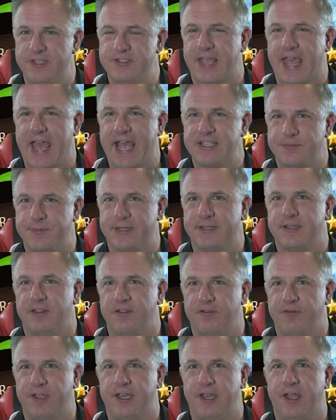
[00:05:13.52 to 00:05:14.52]
aspect of
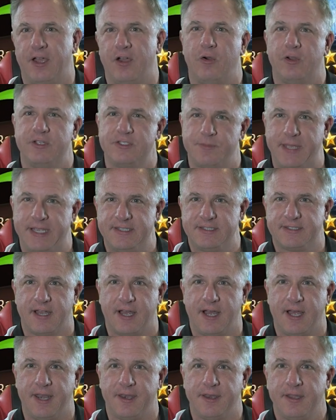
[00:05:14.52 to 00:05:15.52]
the video is based
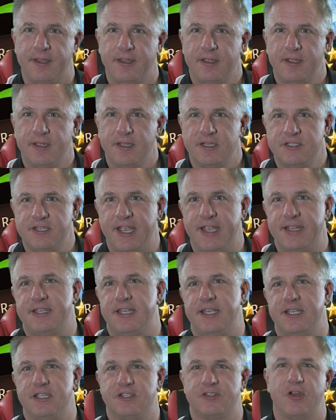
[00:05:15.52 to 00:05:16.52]
on
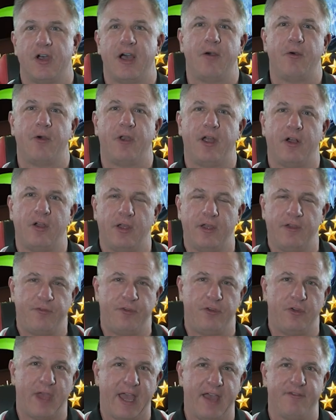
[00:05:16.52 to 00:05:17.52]
JT. So I would, if
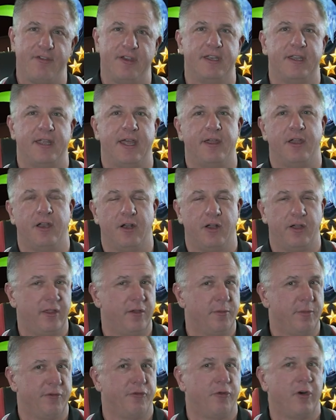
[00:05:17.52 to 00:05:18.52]
you haven't,
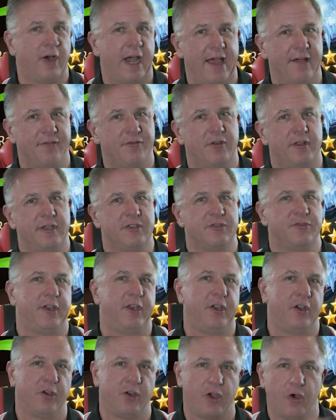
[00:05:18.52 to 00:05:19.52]
either before or after this
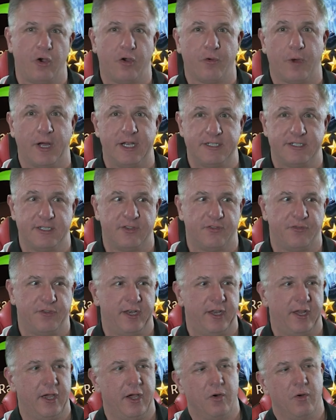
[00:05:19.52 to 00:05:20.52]
video, go and watch his
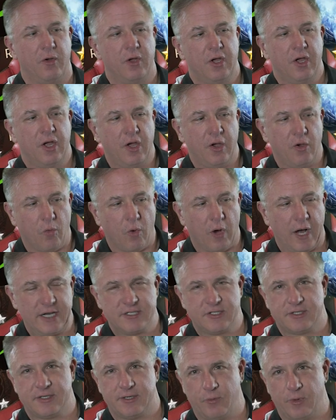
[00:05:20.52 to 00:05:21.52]
video,
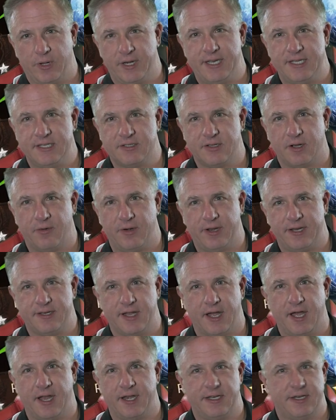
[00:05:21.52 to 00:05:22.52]
watch what he's already
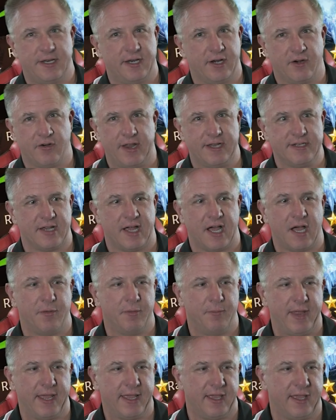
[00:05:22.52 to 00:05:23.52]
done. He did a great job
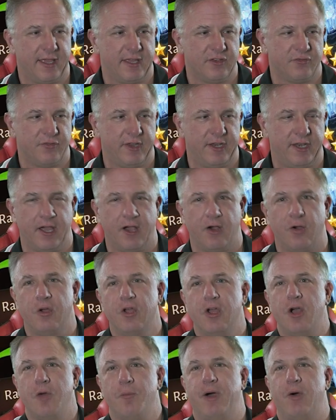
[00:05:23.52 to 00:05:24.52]
in making his video,
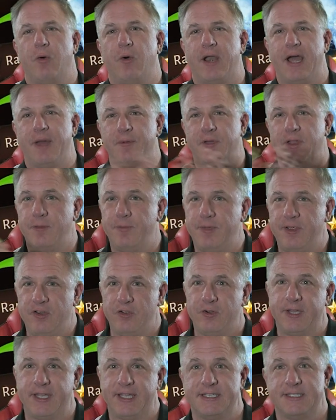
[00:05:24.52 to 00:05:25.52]
but what I'm going to be
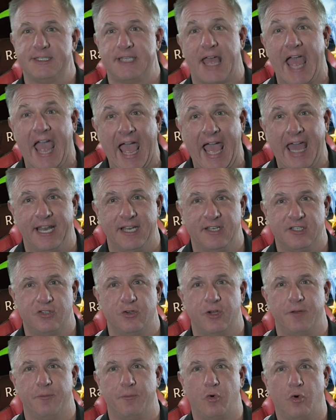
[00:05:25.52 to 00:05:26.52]
doing is adding
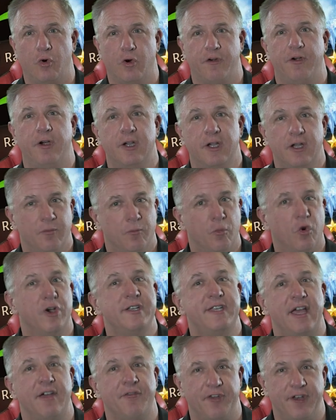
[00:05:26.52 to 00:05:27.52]
to it more
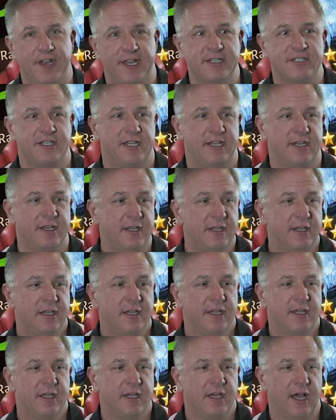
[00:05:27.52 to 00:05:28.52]
definition
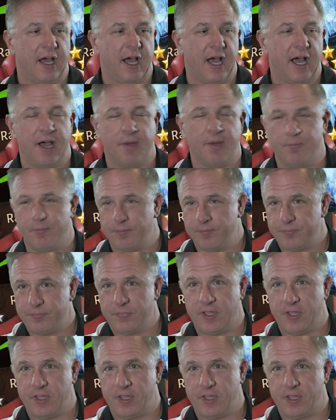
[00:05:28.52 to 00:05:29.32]
and